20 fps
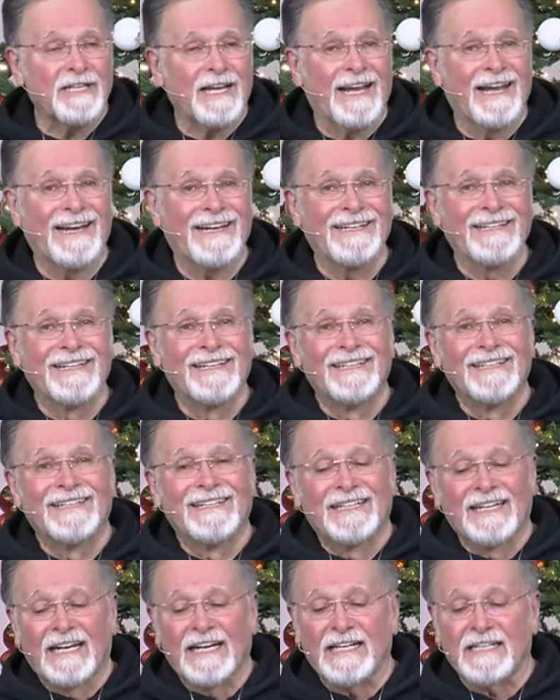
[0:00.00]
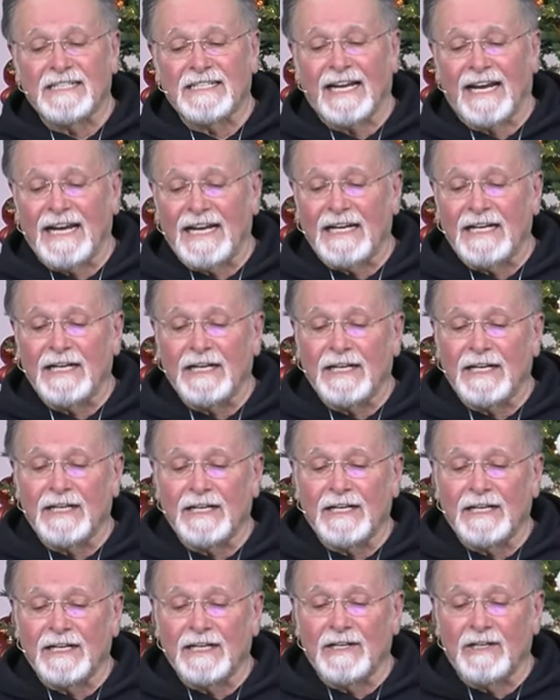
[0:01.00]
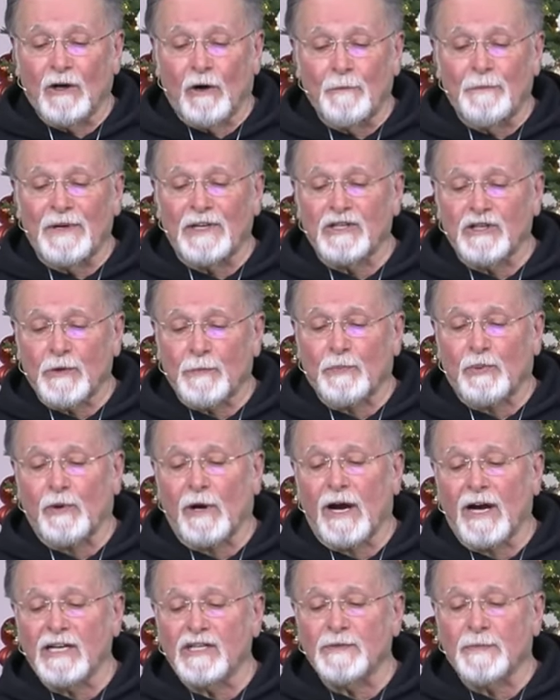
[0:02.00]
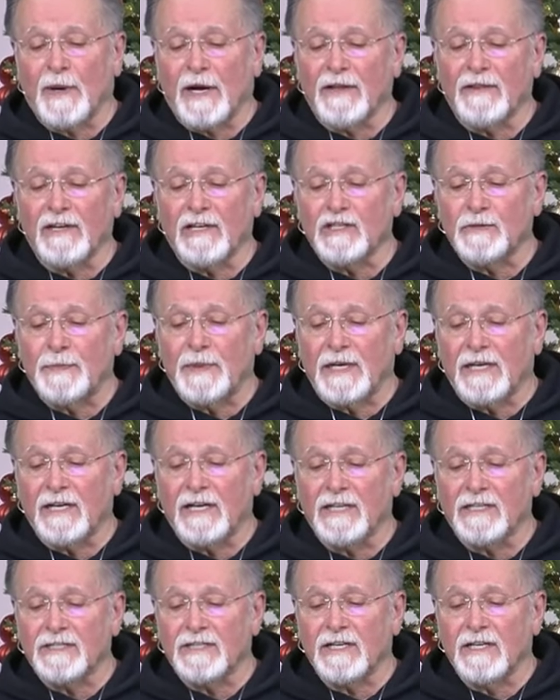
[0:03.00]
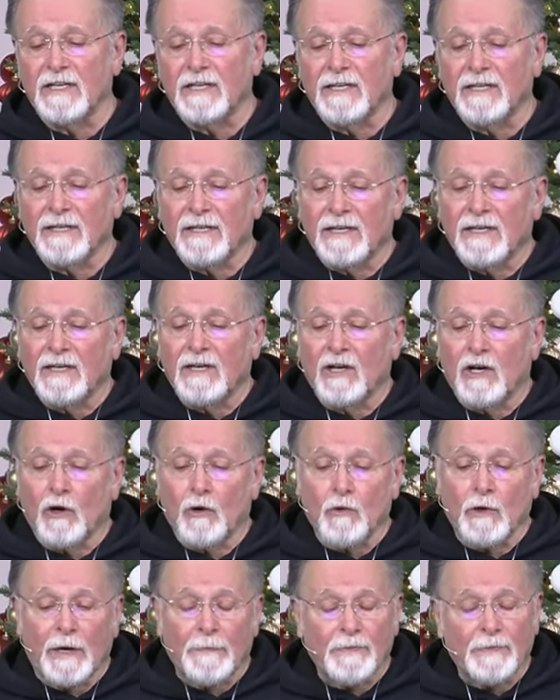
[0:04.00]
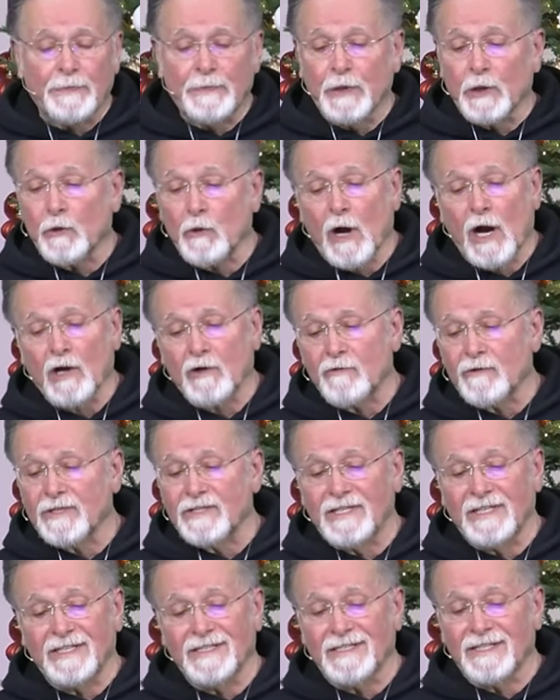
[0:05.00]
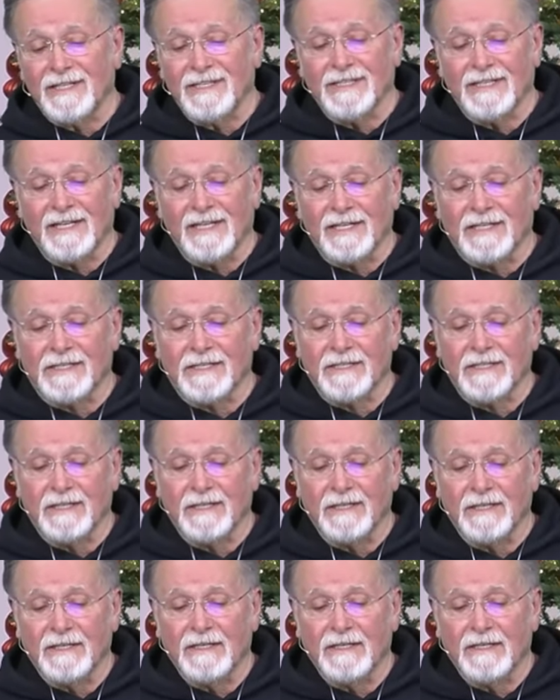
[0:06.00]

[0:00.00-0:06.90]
saying, he's saying, don't be surprised by this because corrupt bureaucracies exist.